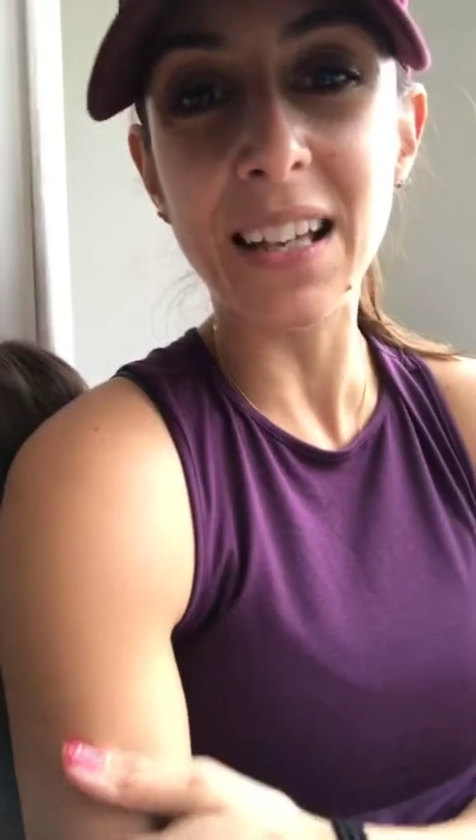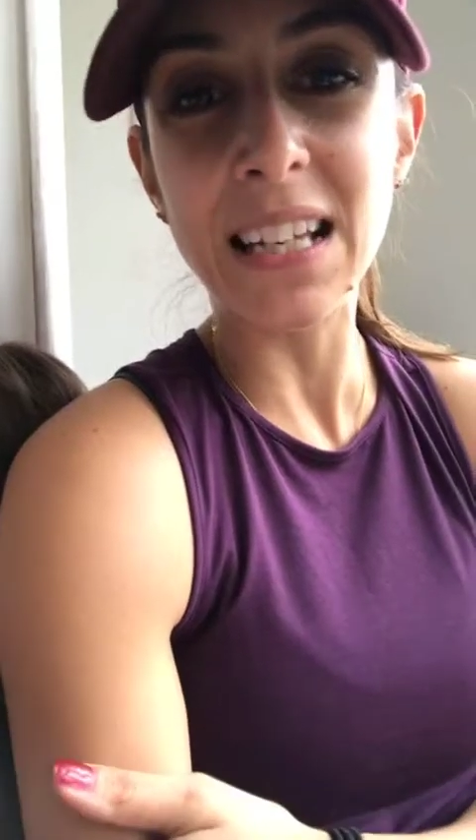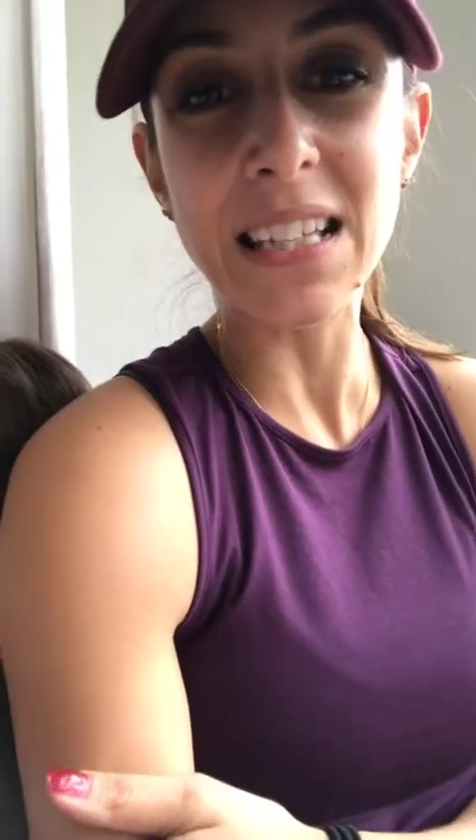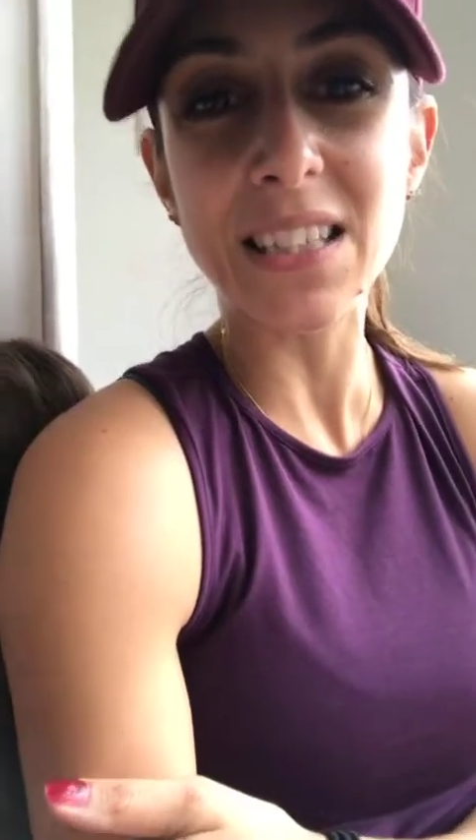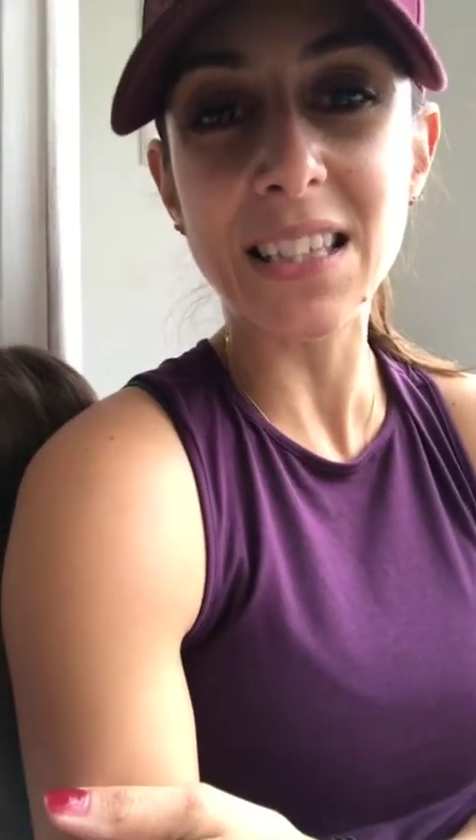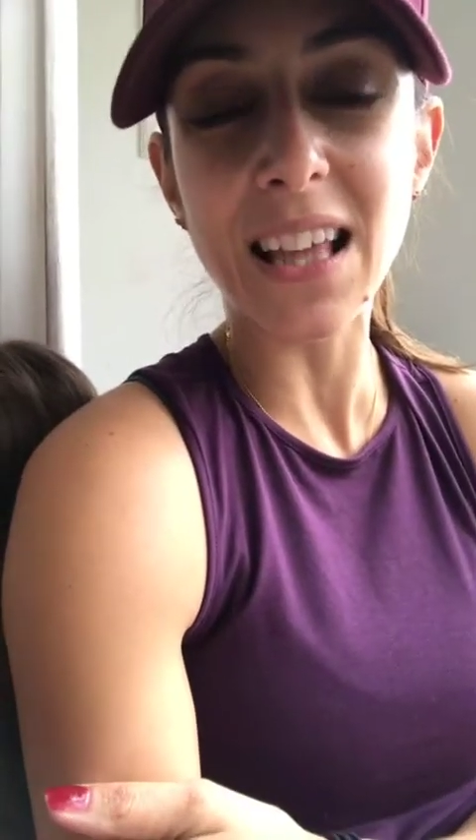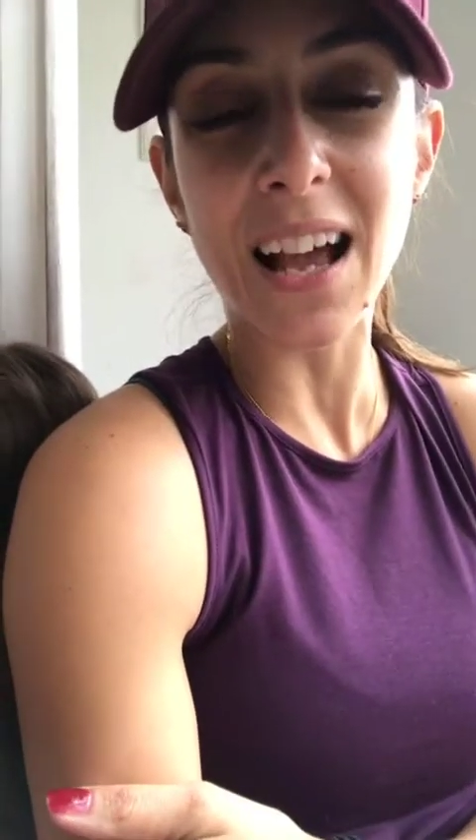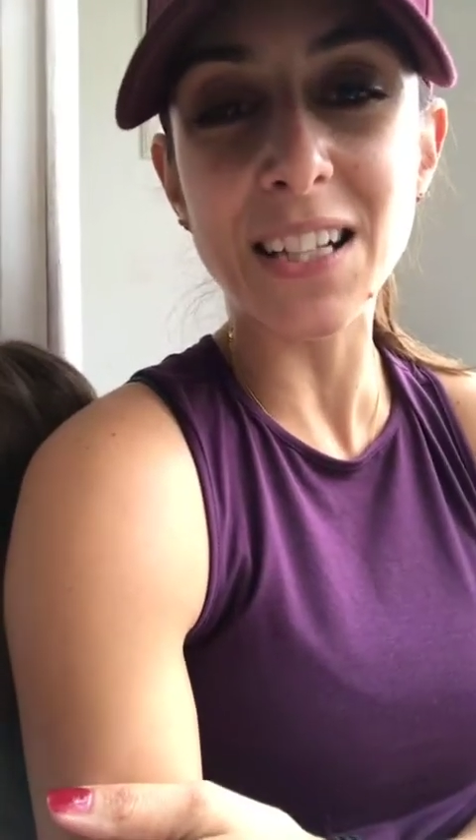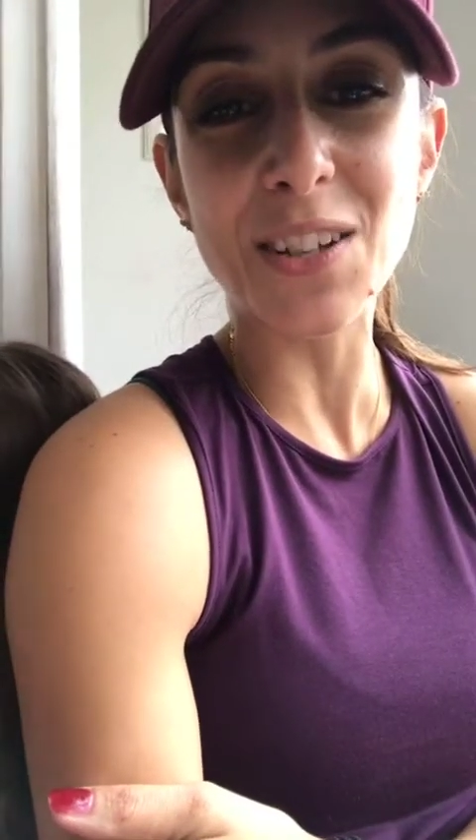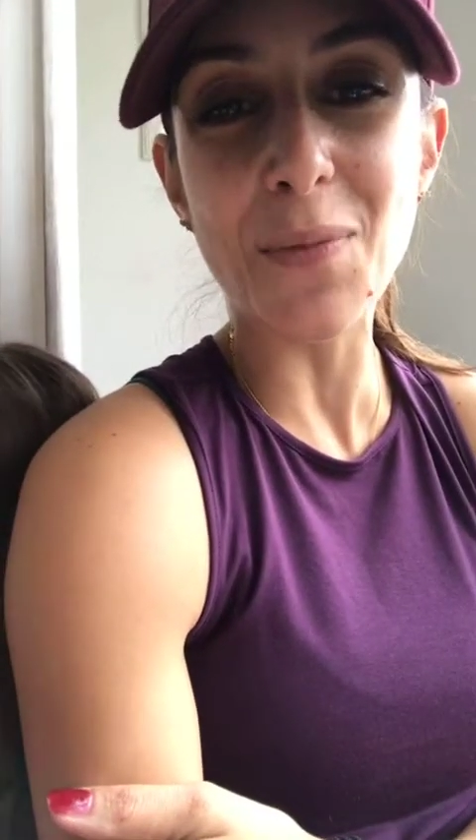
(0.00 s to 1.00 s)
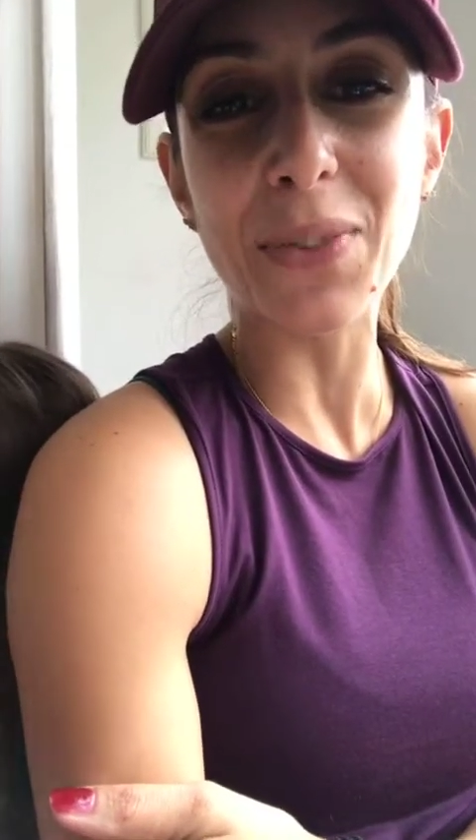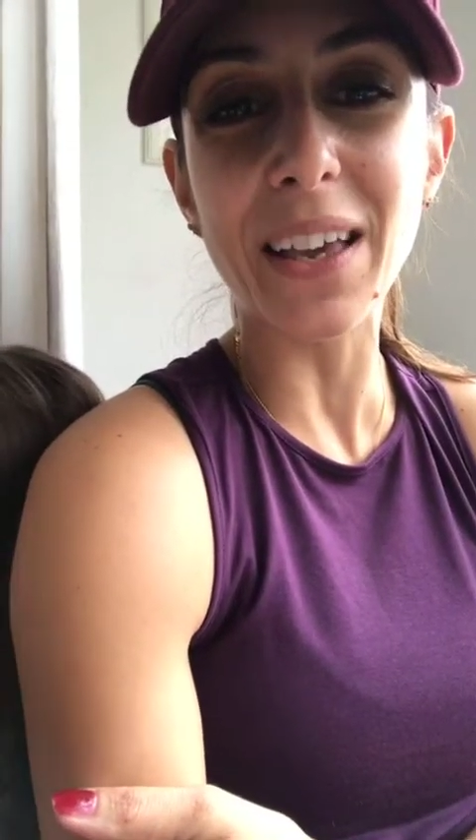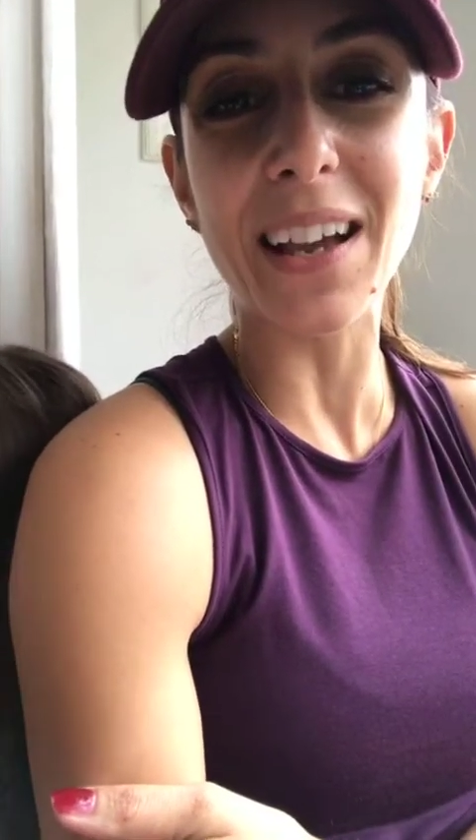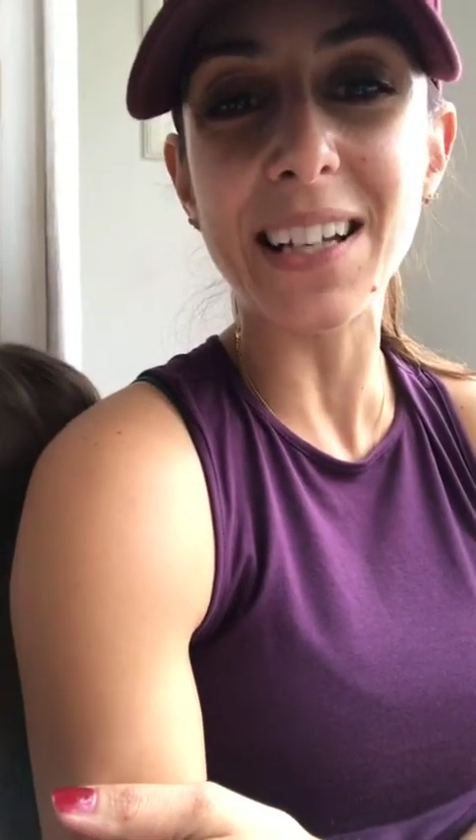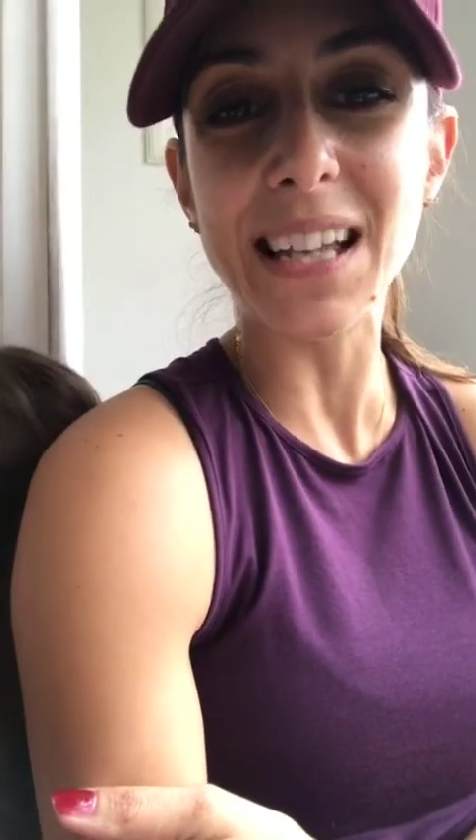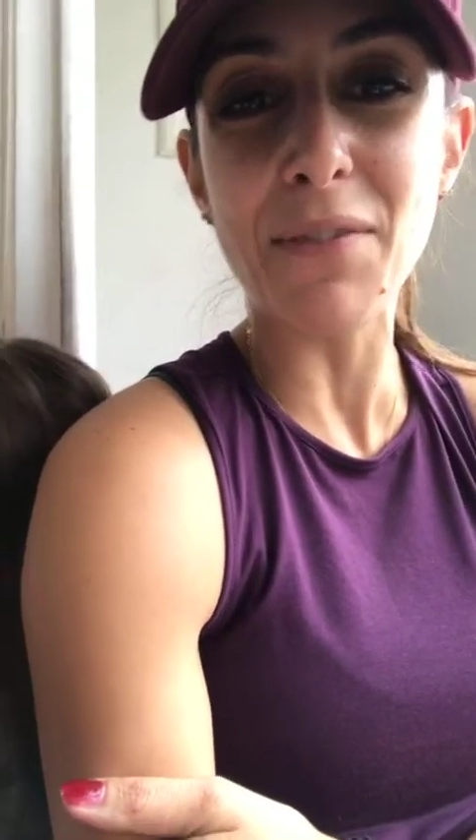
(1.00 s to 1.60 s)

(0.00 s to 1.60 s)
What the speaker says: And I don't think I could